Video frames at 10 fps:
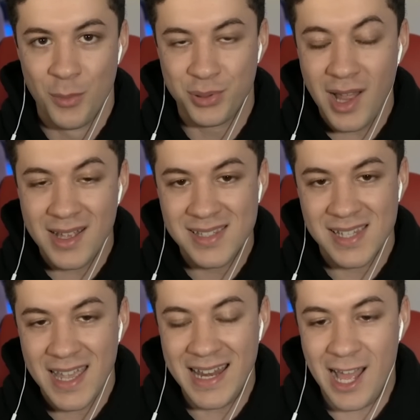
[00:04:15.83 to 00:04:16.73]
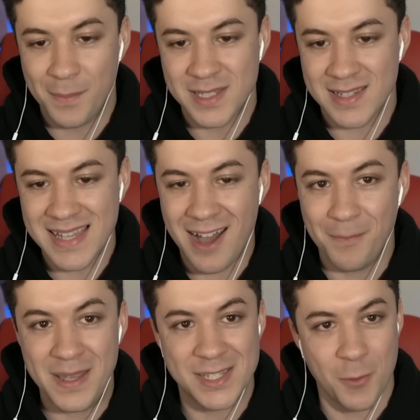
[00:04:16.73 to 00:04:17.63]
Plus, it helps us
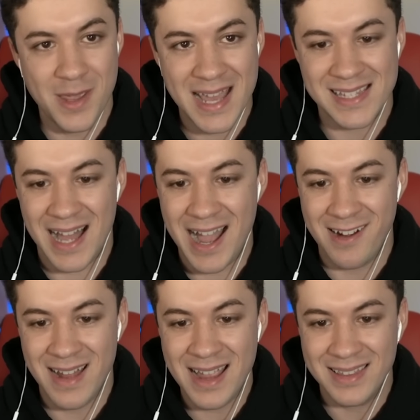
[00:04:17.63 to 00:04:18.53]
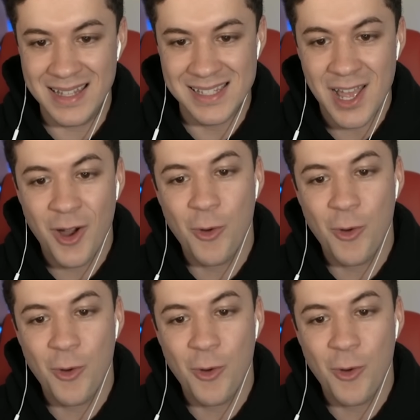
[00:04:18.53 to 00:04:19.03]
out because when we get to Iron Island,